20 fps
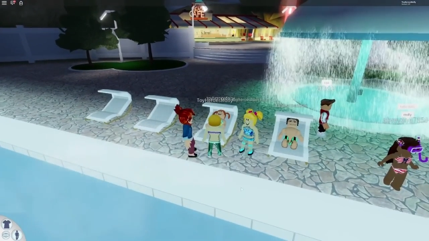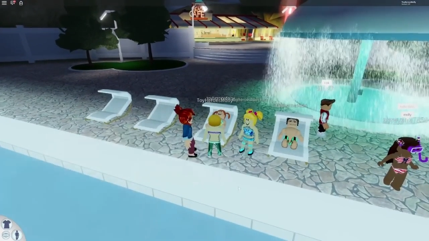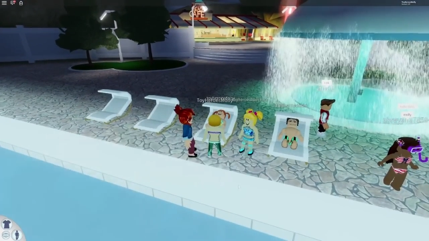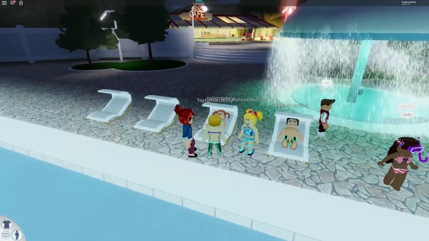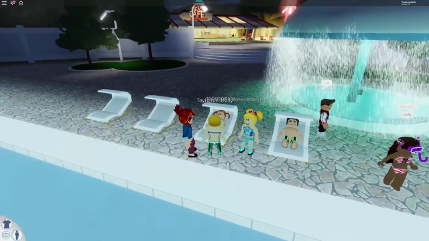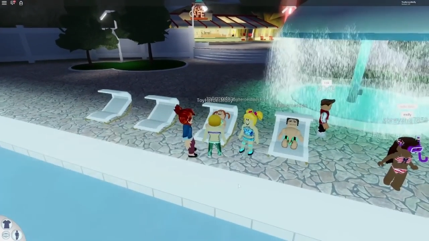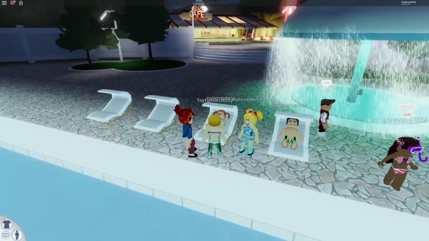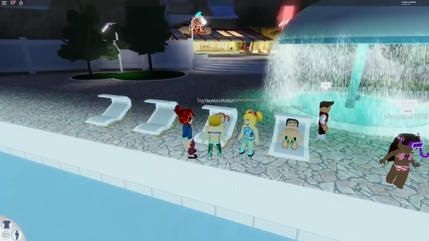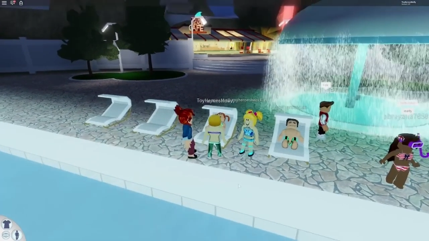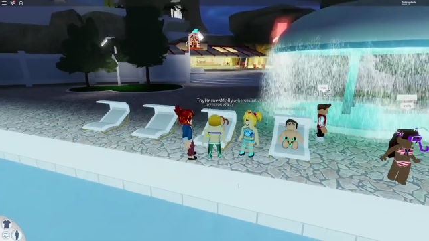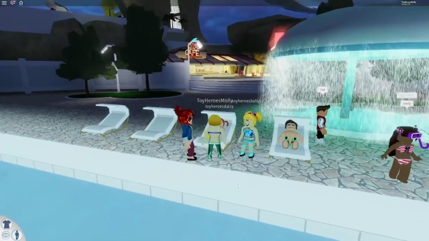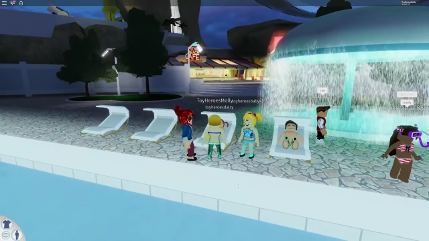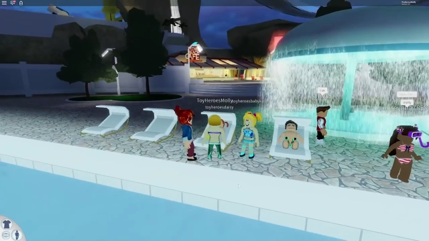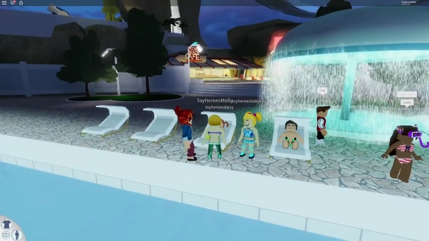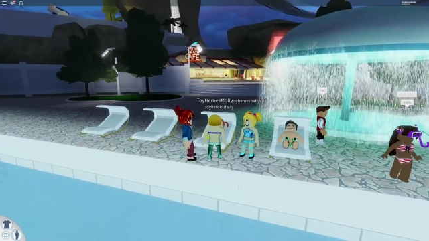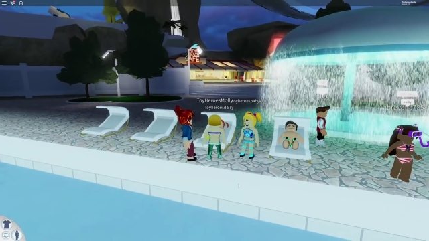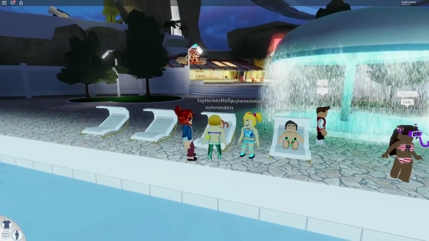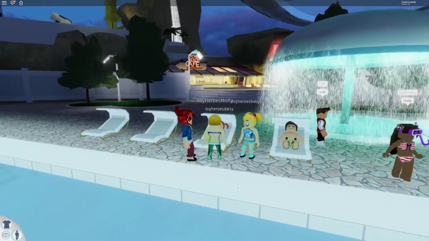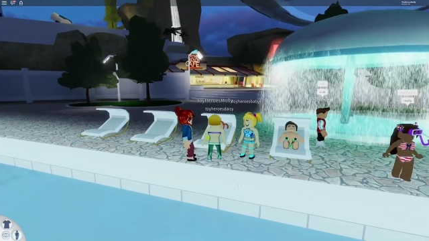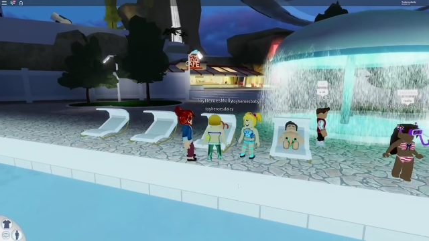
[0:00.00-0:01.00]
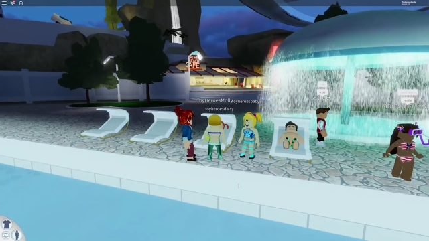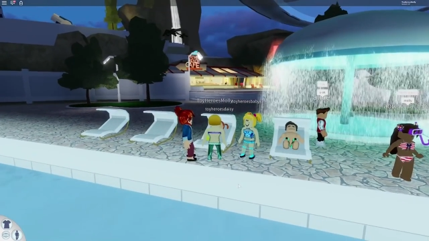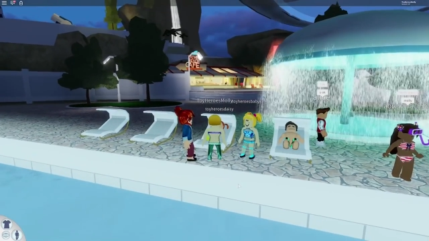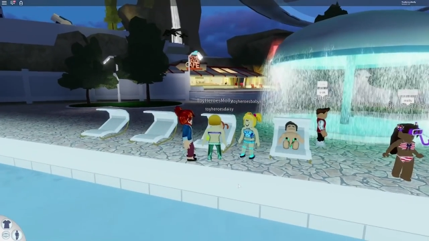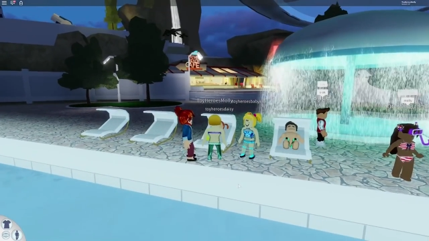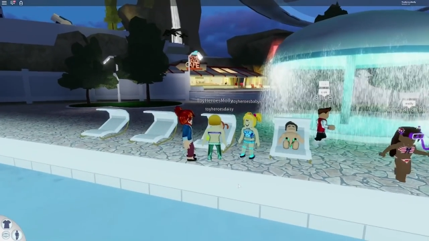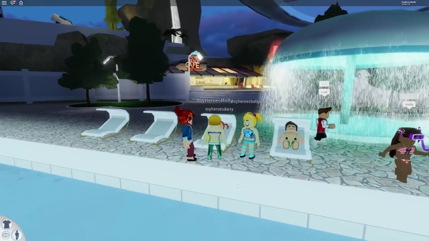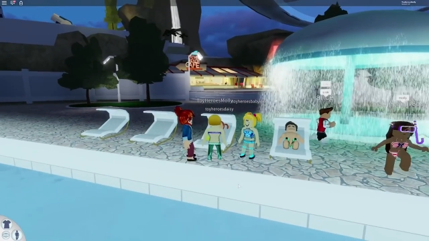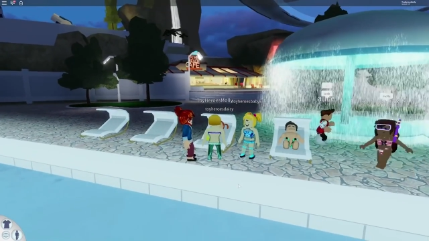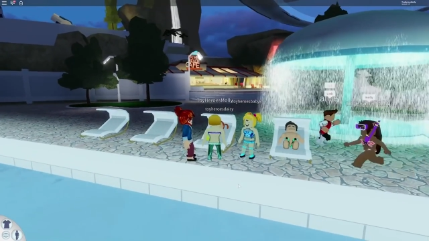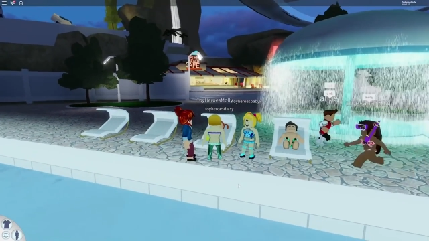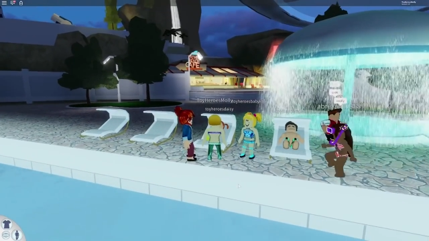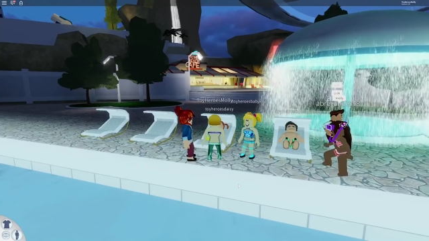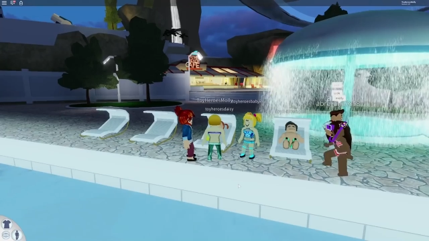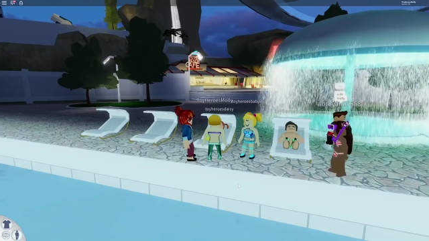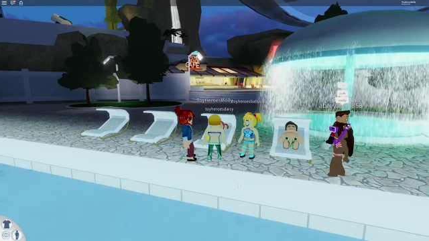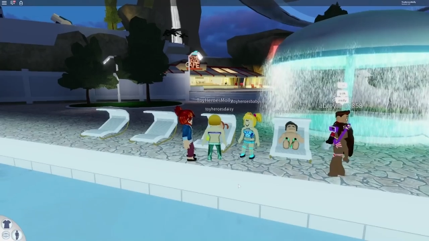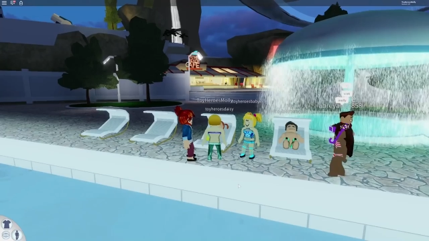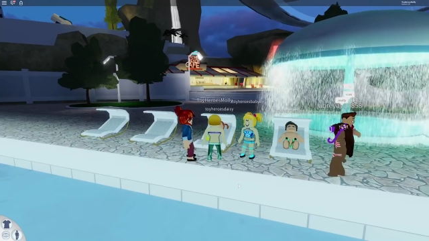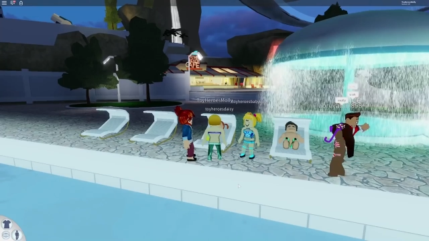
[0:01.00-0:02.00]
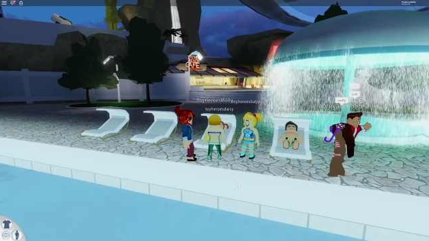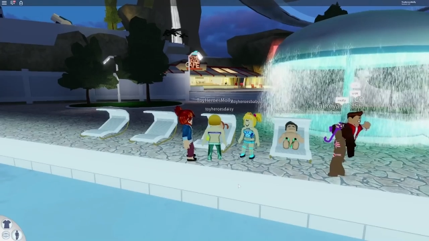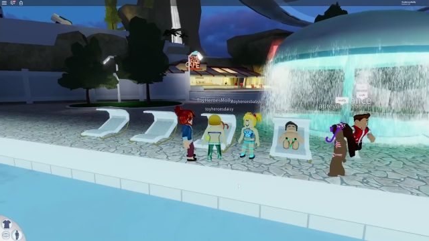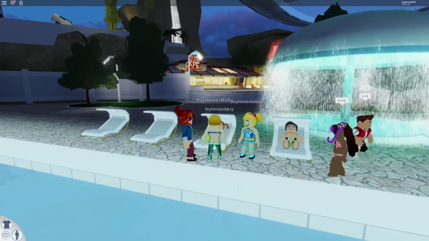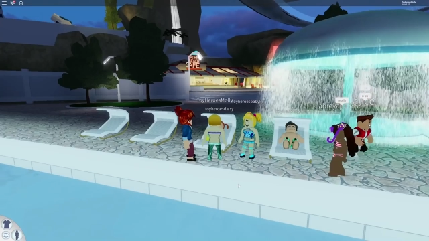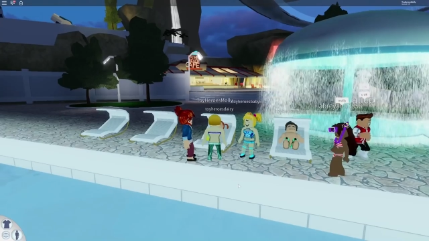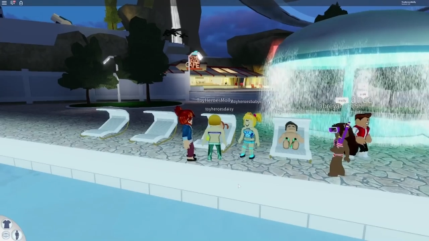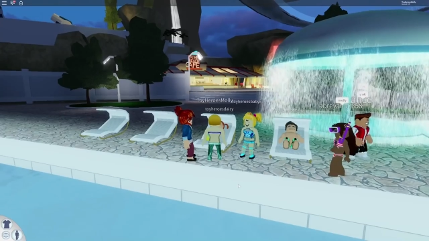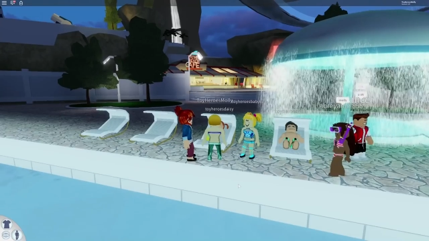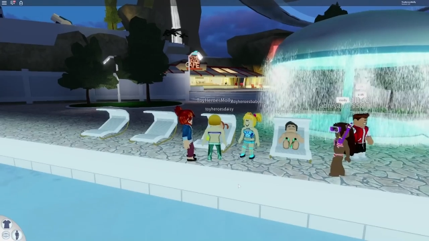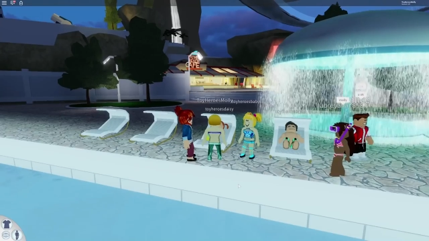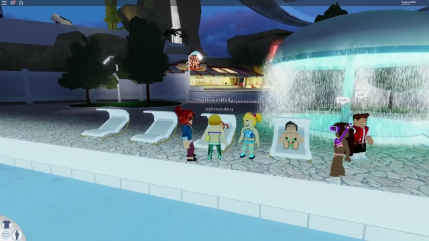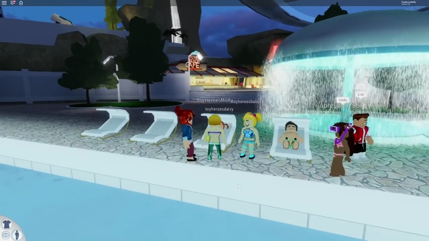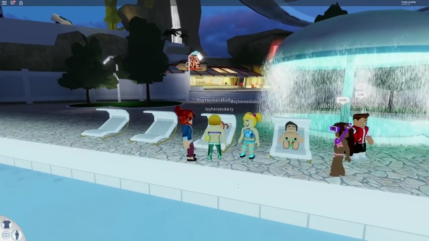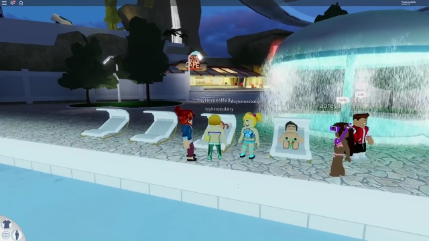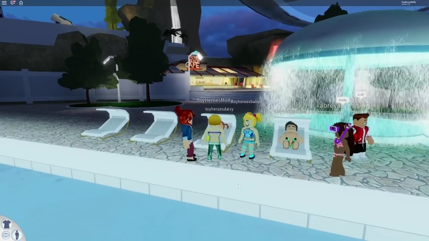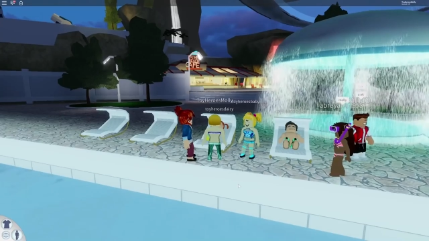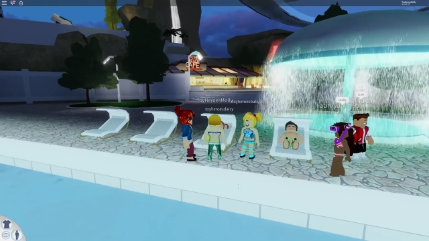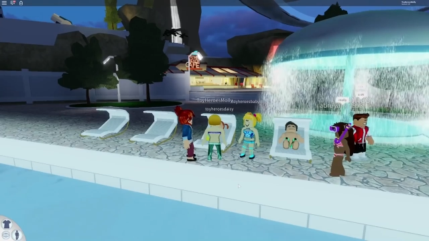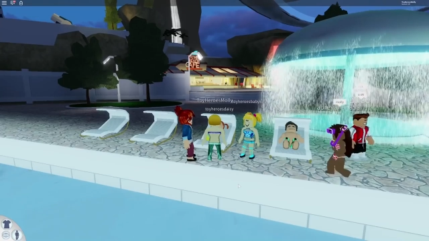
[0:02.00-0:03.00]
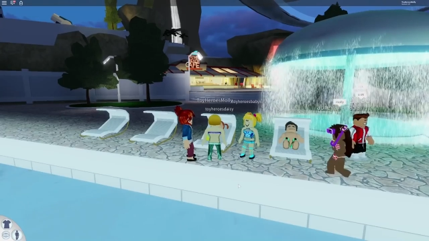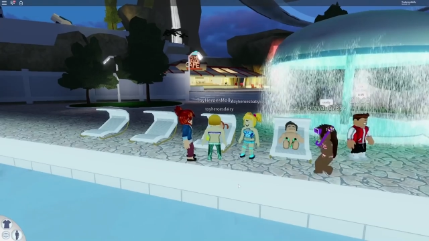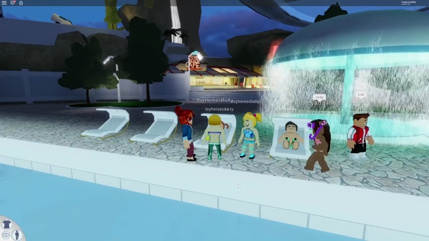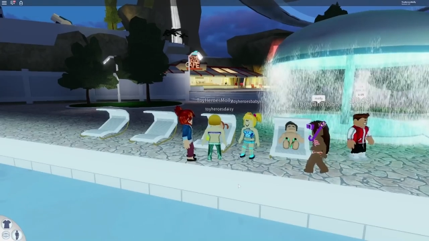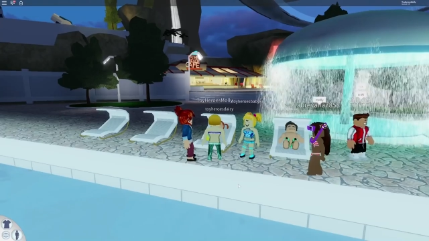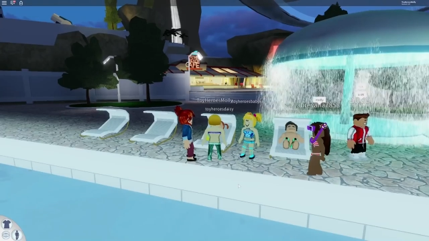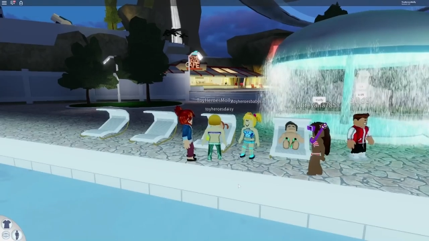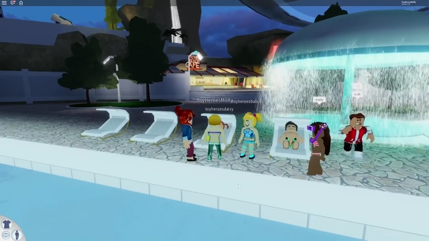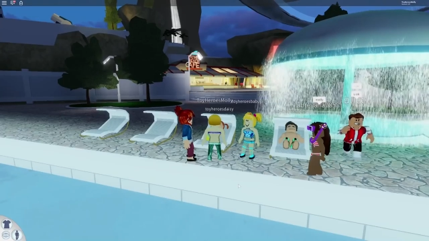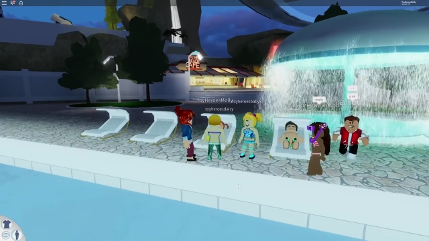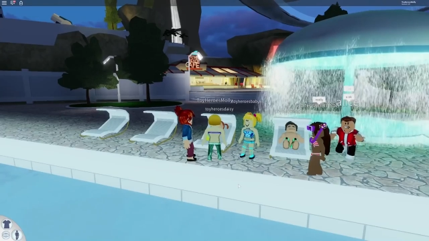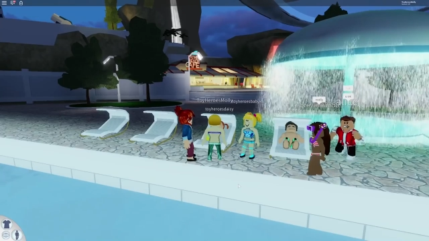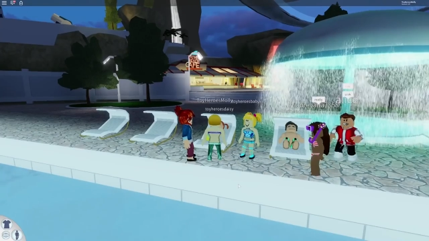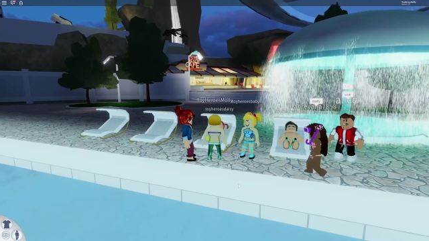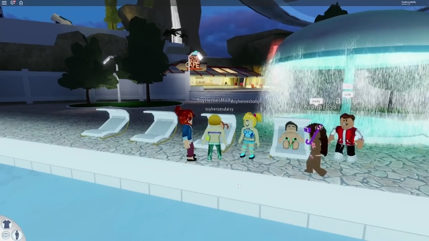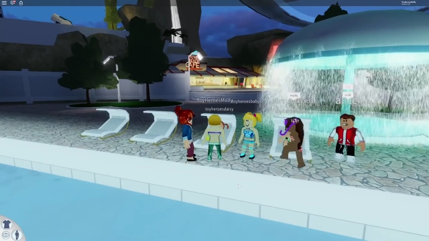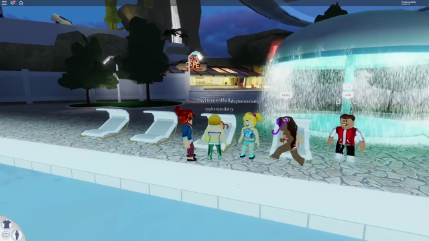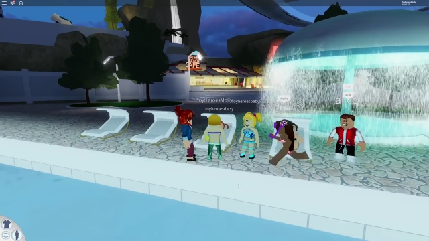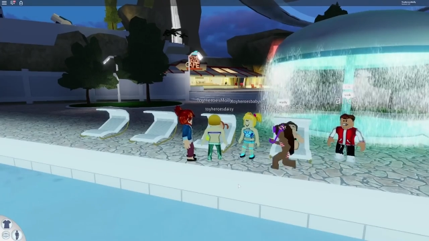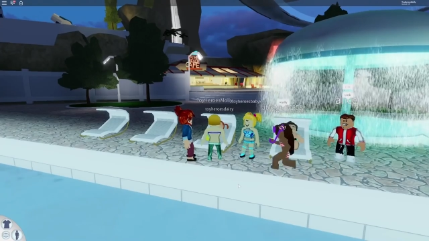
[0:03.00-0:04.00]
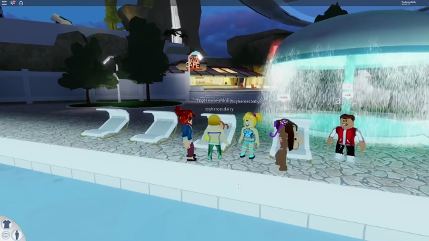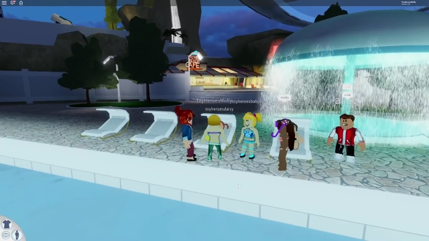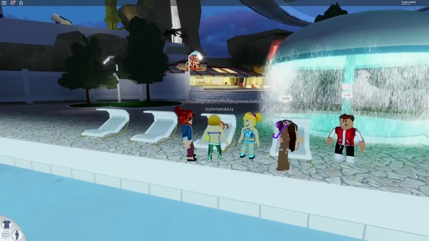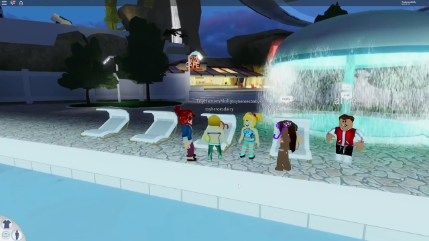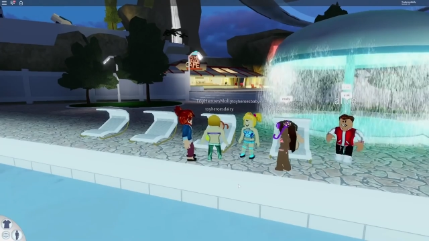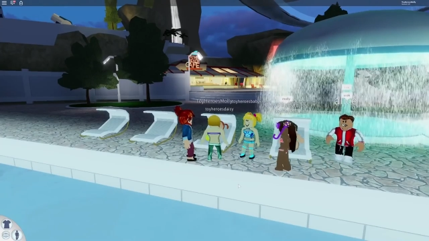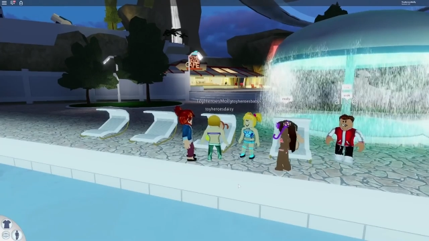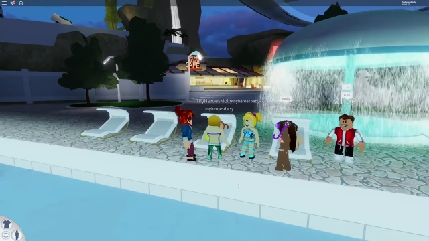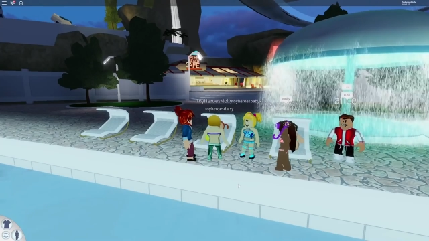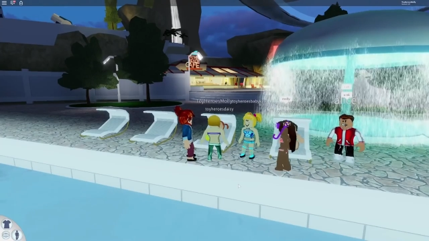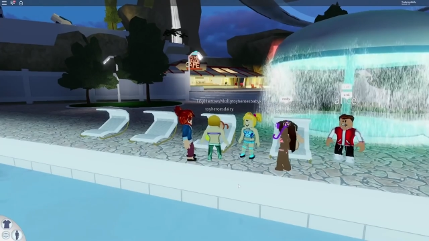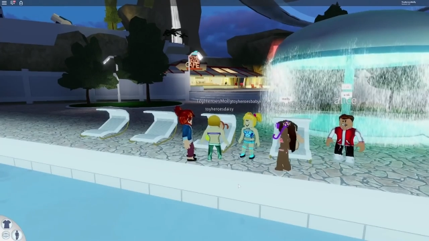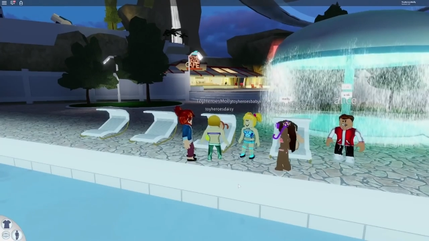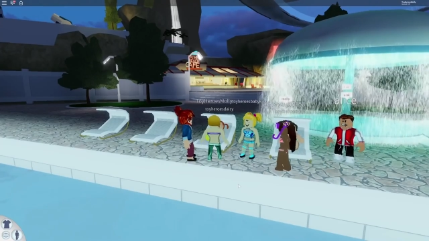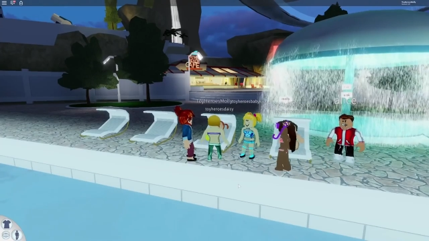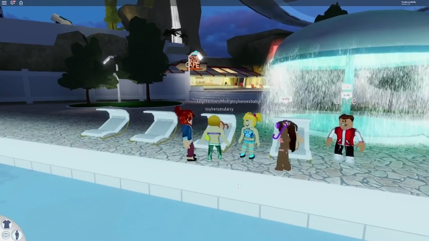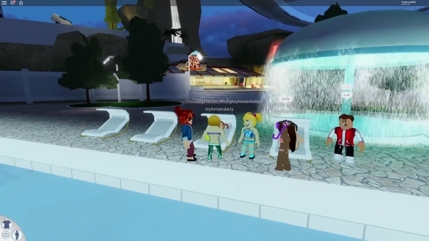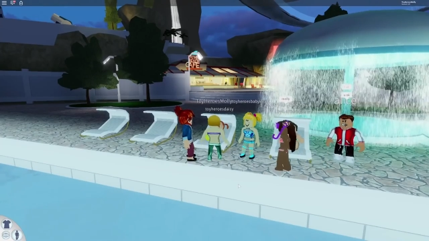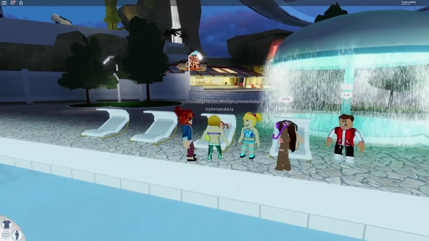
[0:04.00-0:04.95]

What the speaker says: No face is visible, so there are no lips to read.